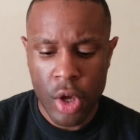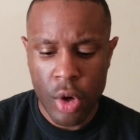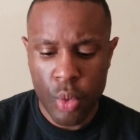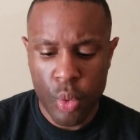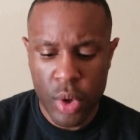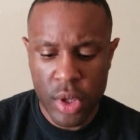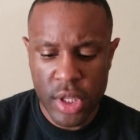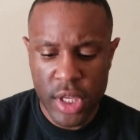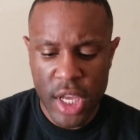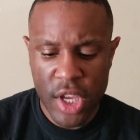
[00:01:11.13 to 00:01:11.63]

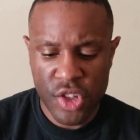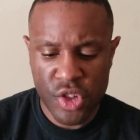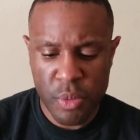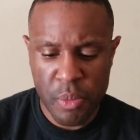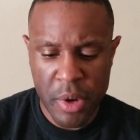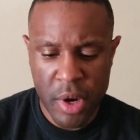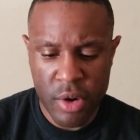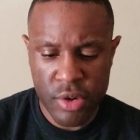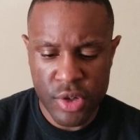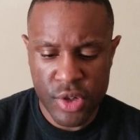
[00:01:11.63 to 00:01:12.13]
With guest
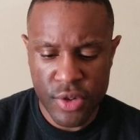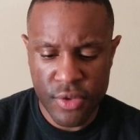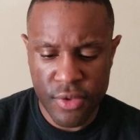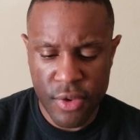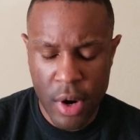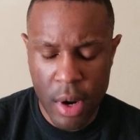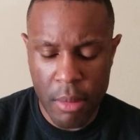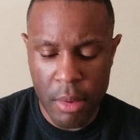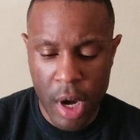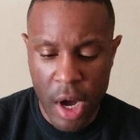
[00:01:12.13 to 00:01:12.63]
appearances
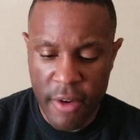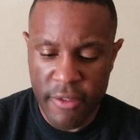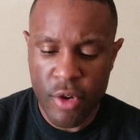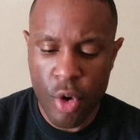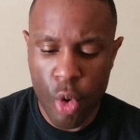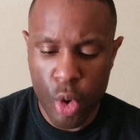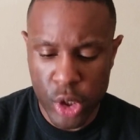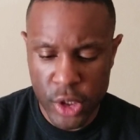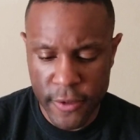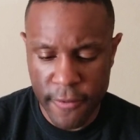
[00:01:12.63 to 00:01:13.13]
from, of
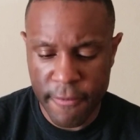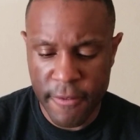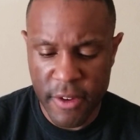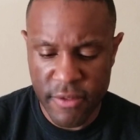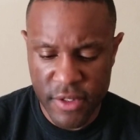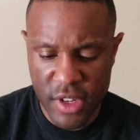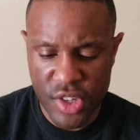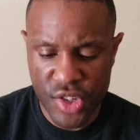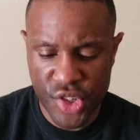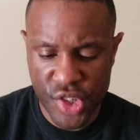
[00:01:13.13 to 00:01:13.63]
course,
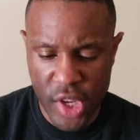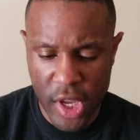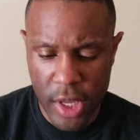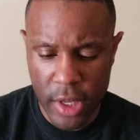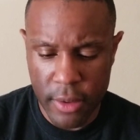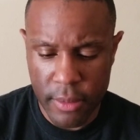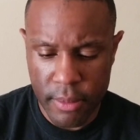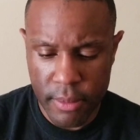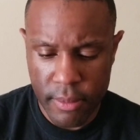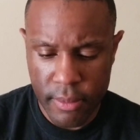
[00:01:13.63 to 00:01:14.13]
50 Cent,